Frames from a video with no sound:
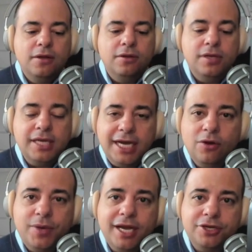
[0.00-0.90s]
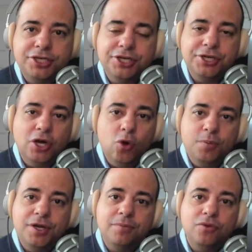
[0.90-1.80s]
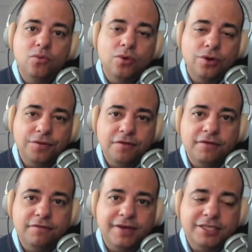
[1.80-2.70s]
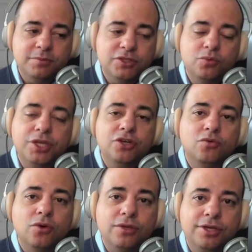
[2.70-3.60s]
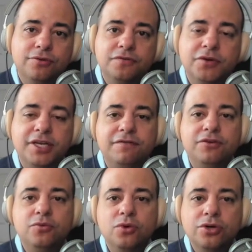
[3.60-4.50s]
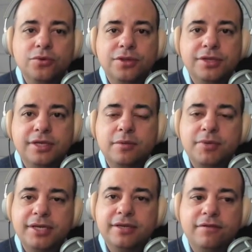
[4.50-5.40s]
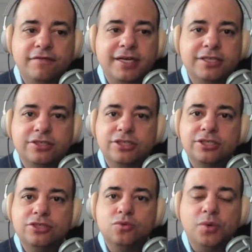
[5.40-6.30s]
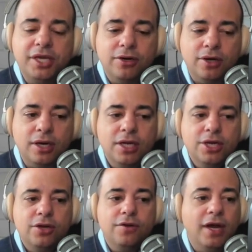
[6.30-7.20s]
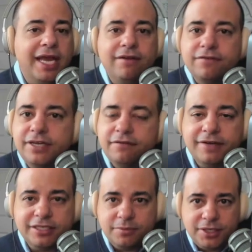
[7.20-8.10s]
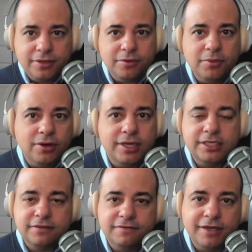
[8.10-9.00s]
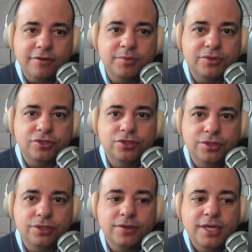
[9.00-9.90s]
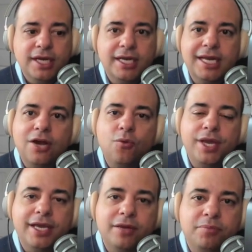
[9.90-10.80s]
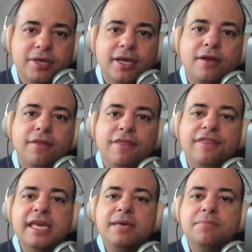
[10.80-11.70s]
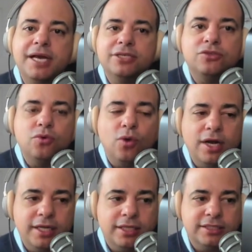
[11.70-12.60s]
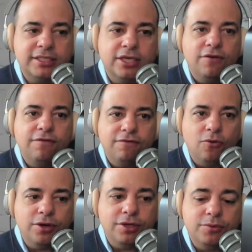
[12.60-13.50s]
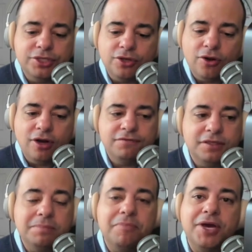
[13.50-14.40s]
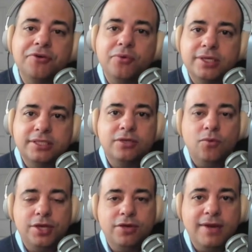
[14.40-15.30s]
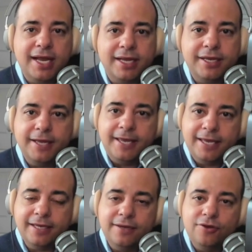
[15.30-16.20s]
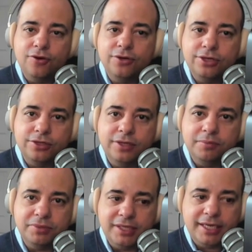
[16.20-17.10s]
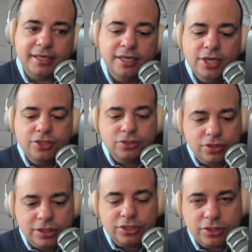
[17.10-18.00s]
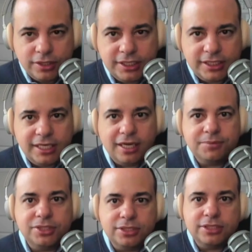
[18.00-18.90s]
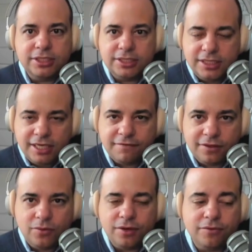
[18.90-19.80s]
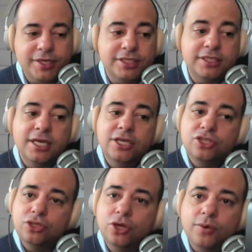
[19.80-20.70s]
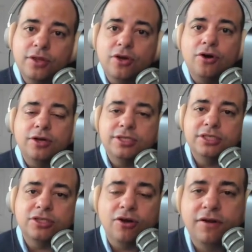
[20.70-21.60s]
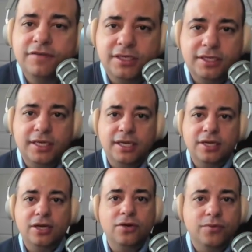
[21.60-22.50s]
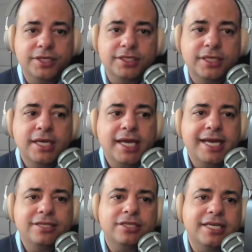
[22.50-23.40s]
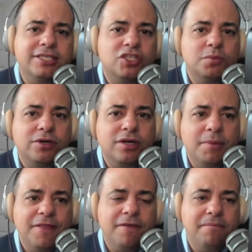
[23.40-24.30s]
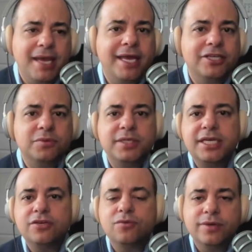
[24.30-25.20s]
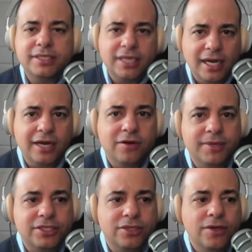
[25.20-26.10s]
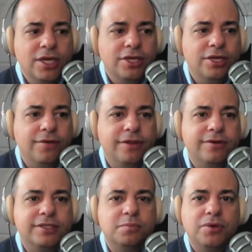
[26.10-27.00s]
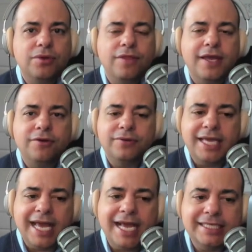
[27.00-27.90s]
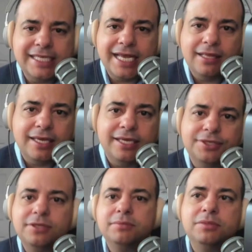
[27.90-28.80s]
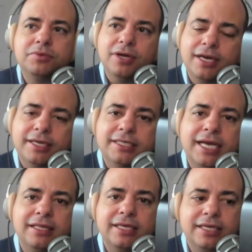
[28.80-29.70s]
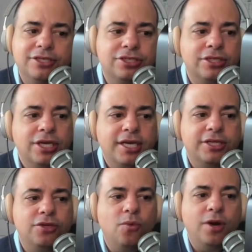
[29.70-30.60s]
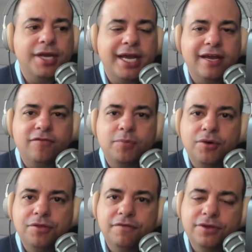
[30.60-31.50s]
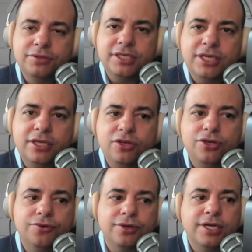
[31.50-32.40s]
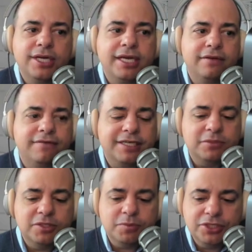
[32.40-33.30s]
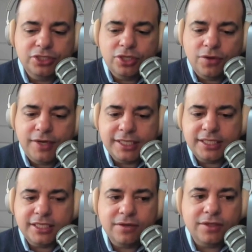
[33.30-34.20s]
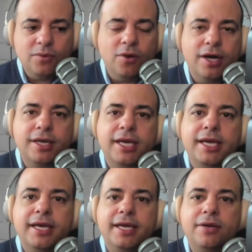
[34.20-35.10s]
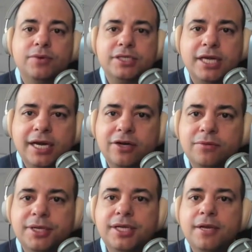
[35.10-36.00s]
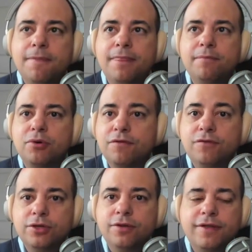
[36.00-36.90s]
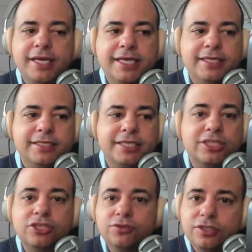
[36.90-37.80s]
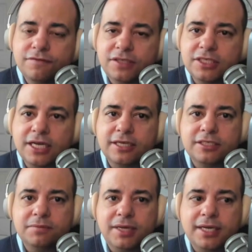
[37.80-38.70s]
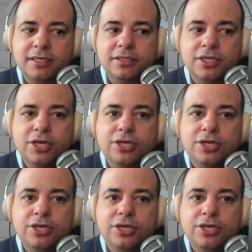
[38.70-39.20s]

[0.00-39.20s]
Now we actually are going to open up the world of investments when you roll it over. And if you work with an independent advisor such as we are, every investment on the market is available to you. And now we can pick the best ones for you, which are often better ones than what you had in your current plan. So to increase the options is definitely one of the reasons. To lower the cost is often a reason. And to get smarter about the management in retirement. So, there is both not only asset allocation, but product allocation. And you want to have both of those in your investments because you don't necessarily want a retirement portfolio that is exclusively stocks and bonds.